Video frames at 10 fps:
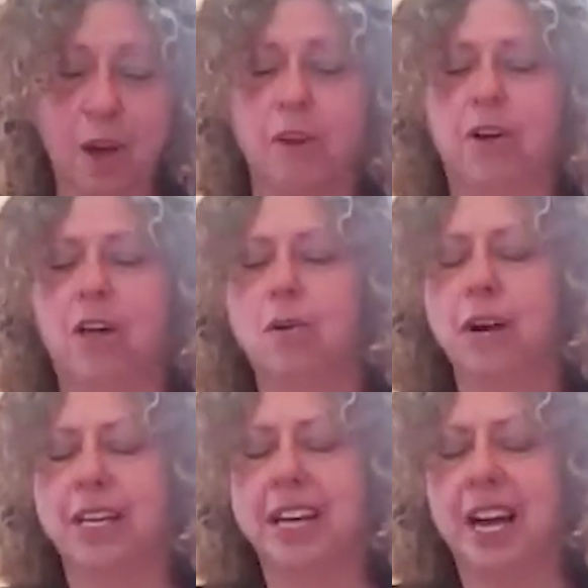We all
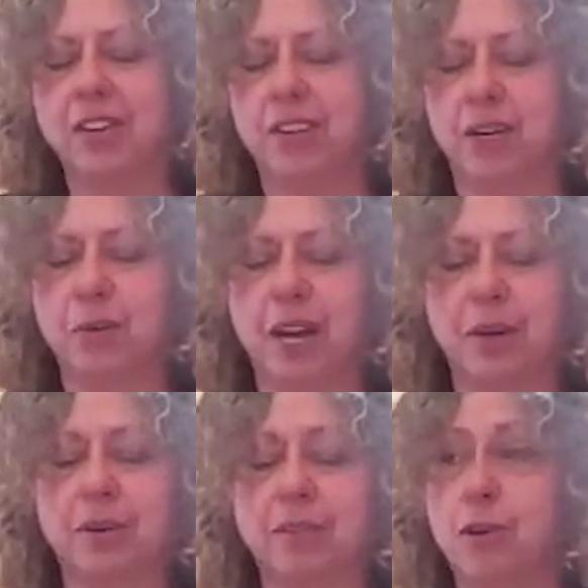quite naturally
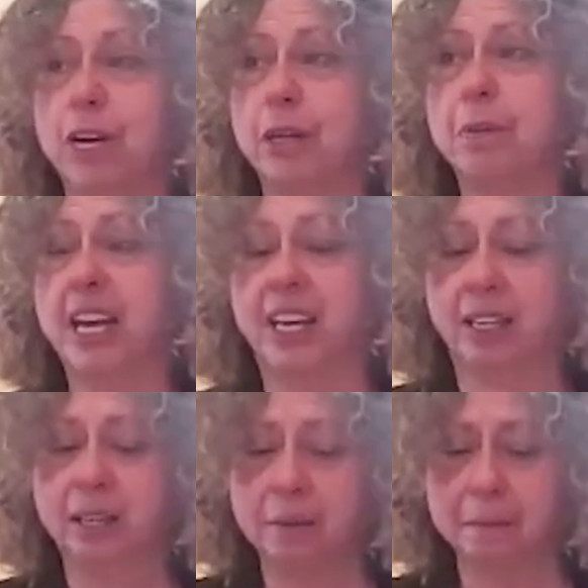want to avoid
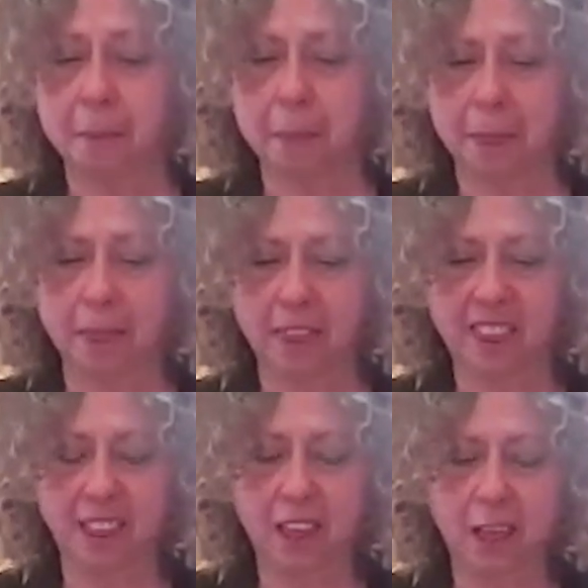pain
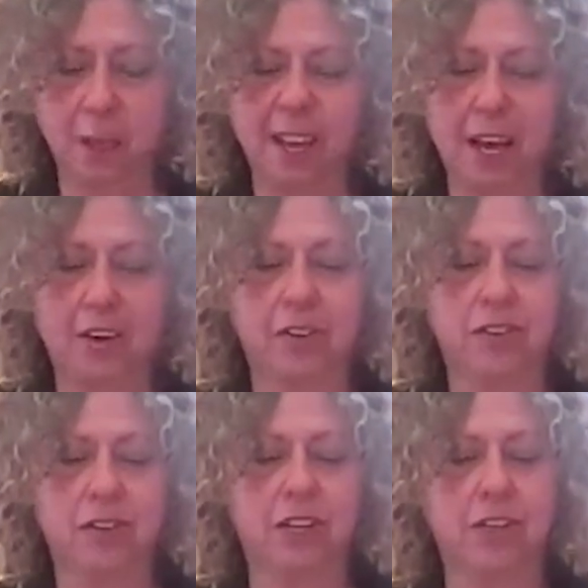and are
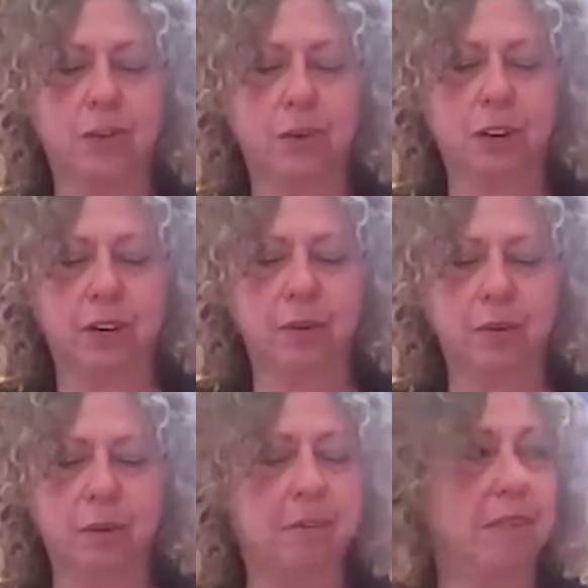drawn toward
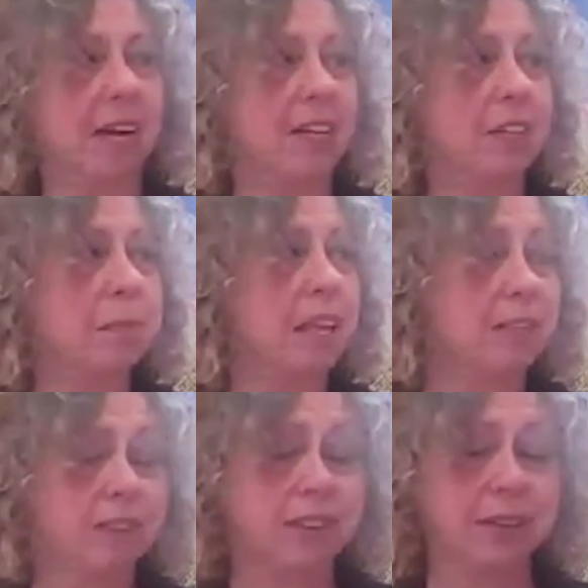what provides
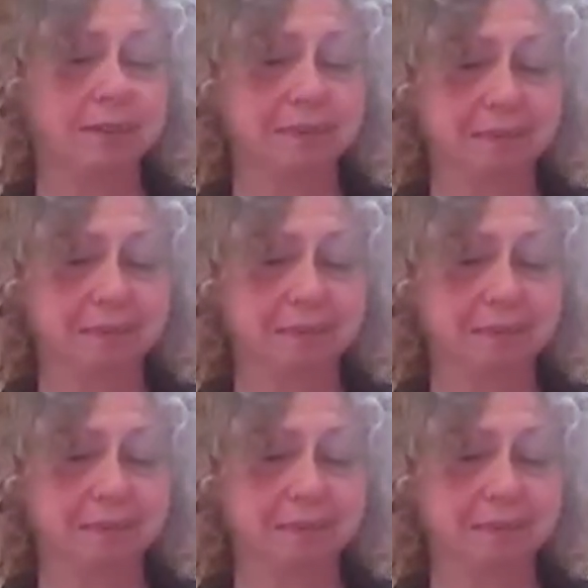pleasure.